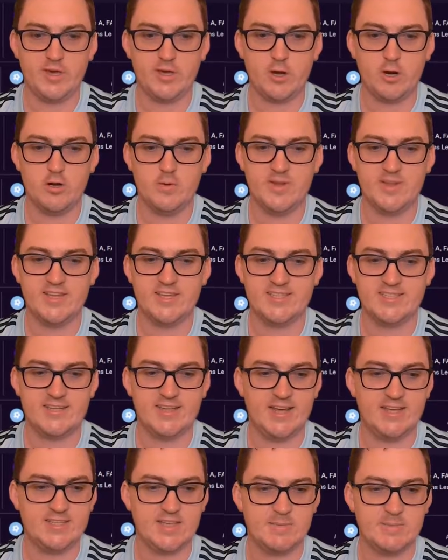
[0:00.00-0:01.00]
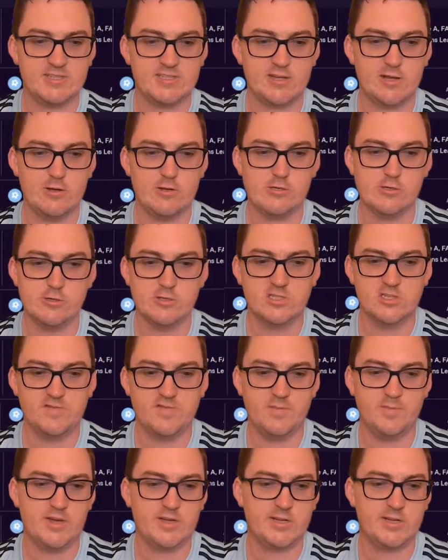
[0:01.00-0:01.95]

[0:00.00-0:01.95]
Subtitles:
we got him in yesterday's episode, Yusufa